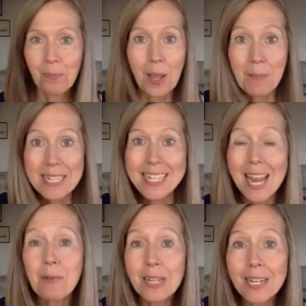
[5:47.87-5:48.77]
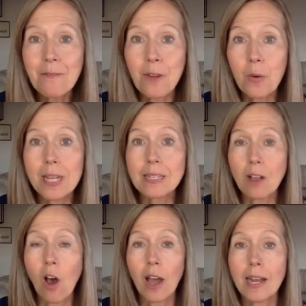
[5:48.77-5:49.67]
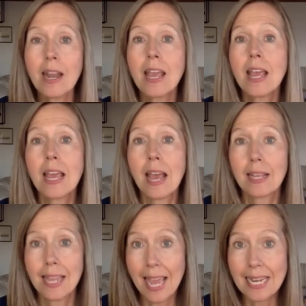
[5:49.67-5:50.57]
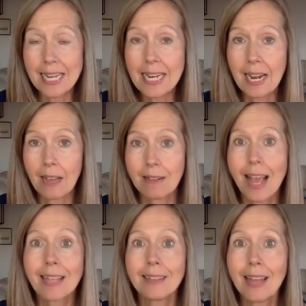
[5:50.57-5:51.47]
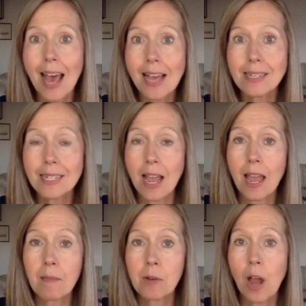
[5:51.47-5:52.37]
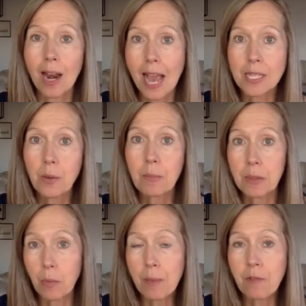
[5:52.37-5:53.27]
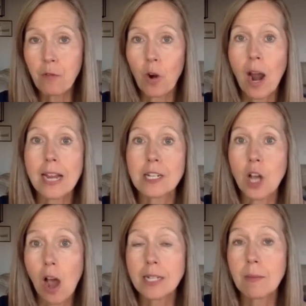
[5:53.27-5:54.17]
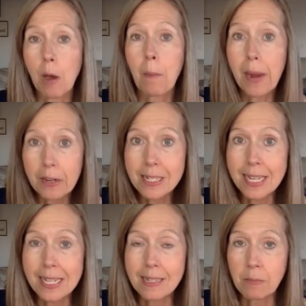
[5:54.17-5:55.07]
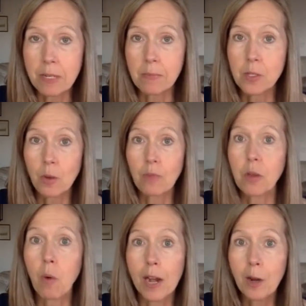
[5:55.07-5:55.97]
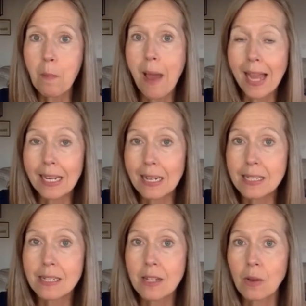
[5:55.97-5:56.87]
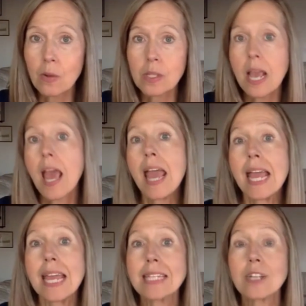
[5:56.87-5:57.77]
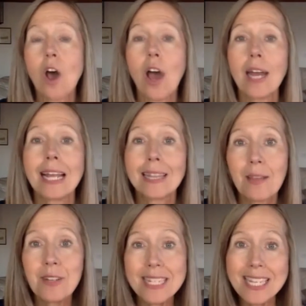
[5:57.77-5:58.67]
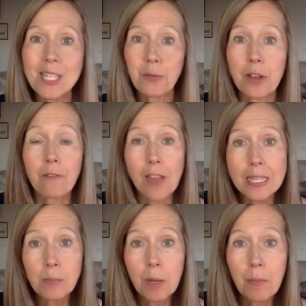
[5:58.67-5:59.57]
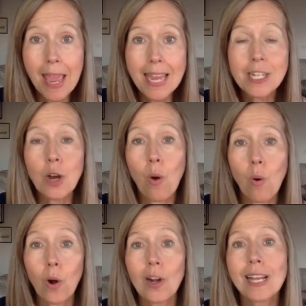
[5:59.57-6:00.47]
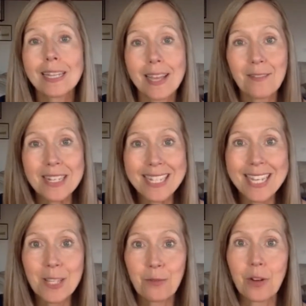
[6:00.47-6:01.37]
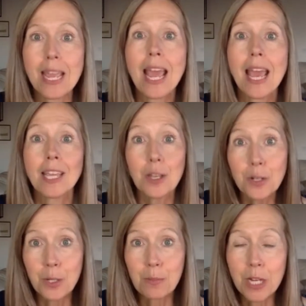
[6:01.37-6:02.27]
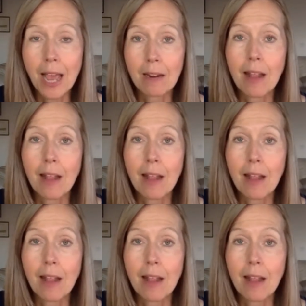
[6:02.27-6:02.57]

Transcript: But today we're going to focus on Candida. Last time, not last week, but the week before, I talked about parasite symptoms. So if you want to go back and listen to those, it's on Live Disease Free Facebook page or Live Disease Free YouTube channel.